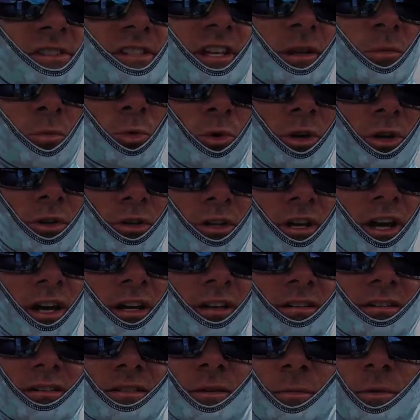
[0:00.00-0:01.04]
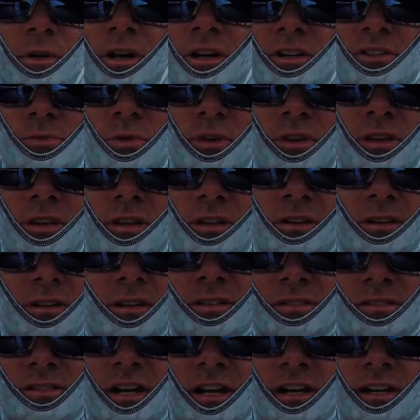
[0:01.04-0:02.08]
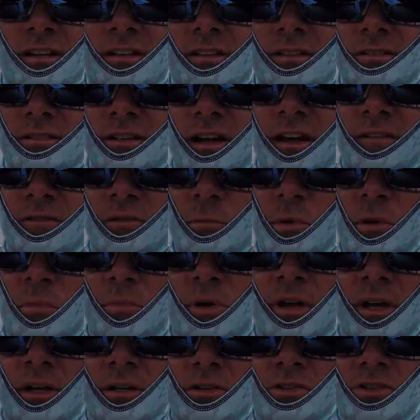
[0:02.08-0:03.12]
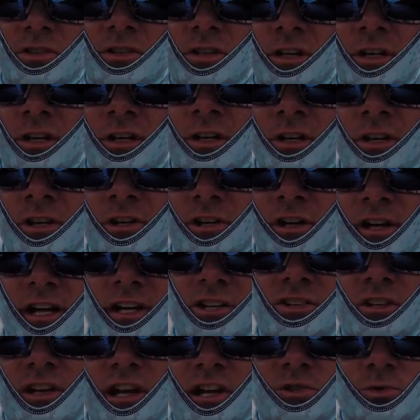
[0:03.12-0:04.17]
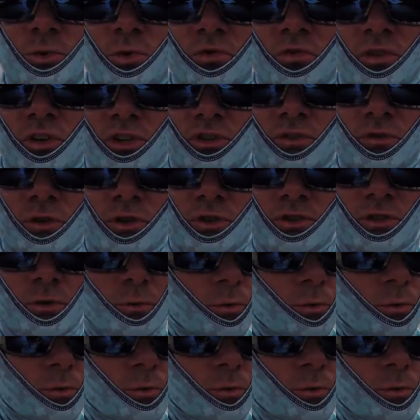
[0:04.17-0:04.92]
seem real yet, to be honest with you. It's like I have to be pinched or catch an actual fish first